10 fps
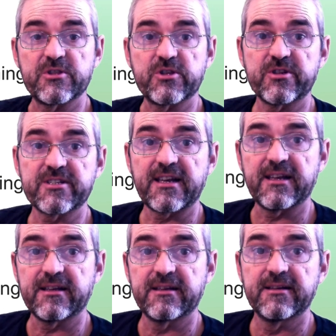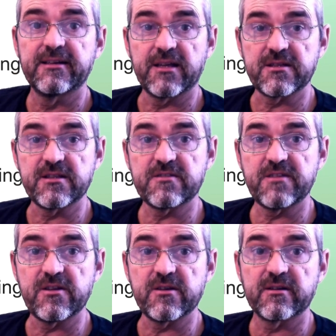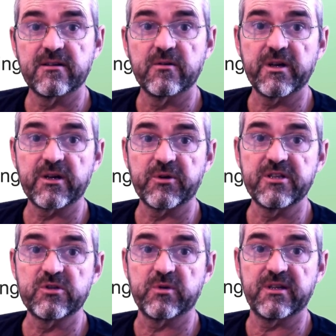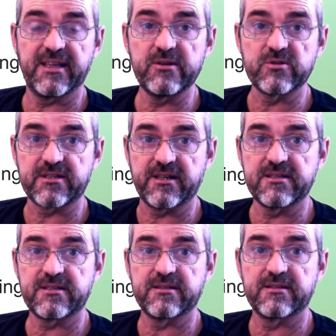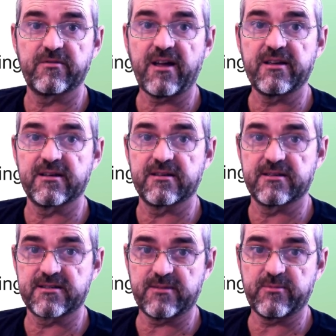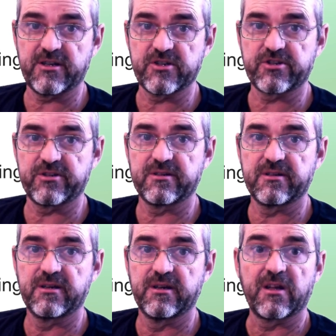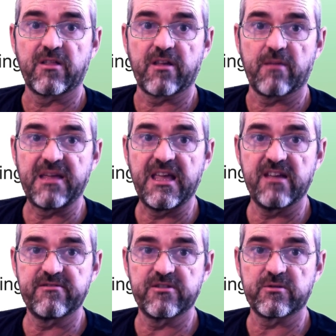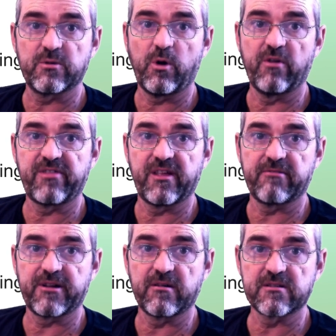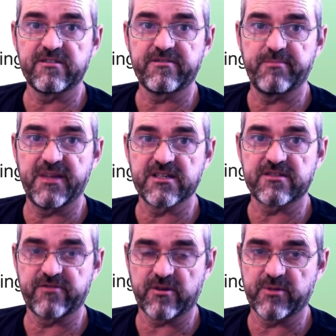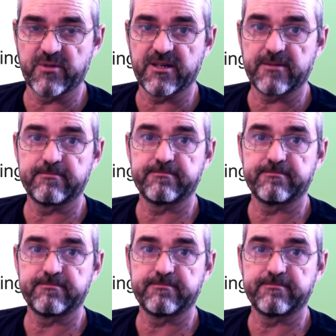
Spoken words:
Antonio Sala, and in this video we are going to illustrate via a simulation the behavior of the recursive Bayes formula,